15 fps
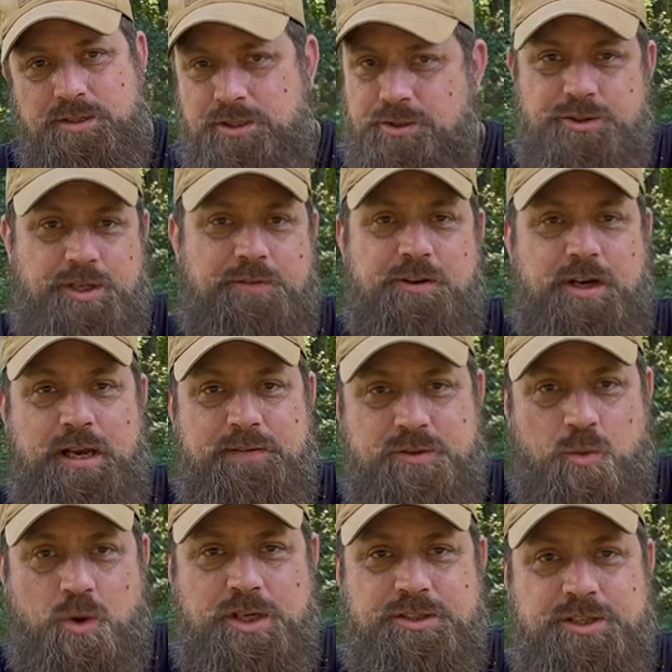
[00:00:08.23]
You'll never have to
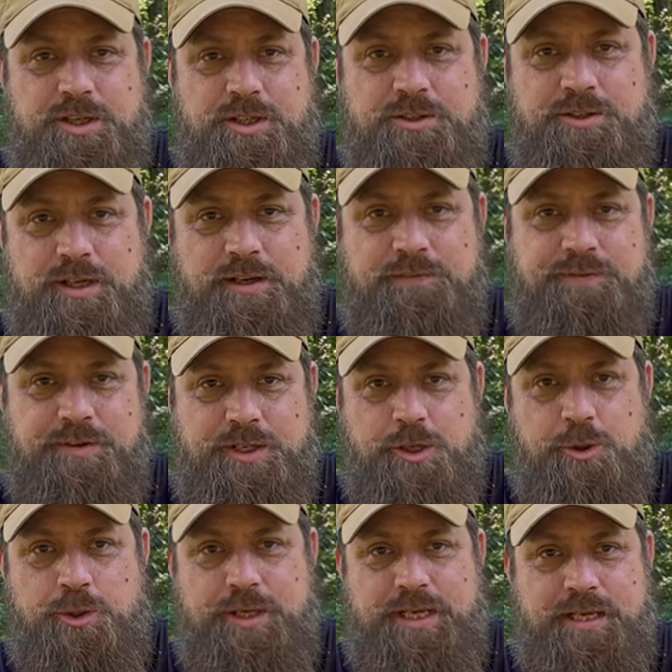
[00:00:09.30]
watch another knife
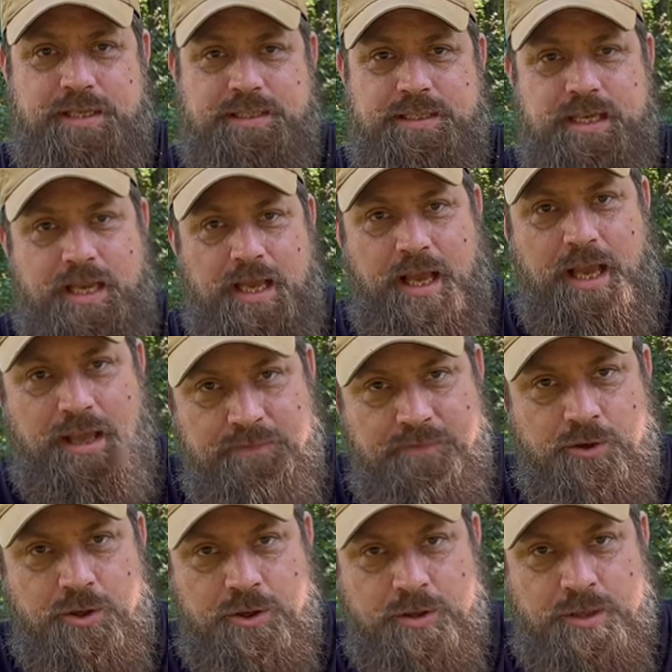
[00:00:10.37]
video again,
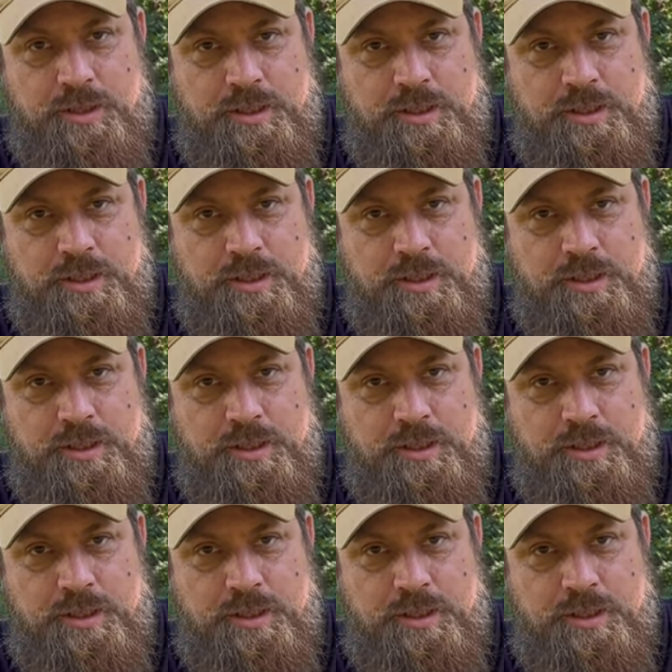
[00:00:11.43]
ever.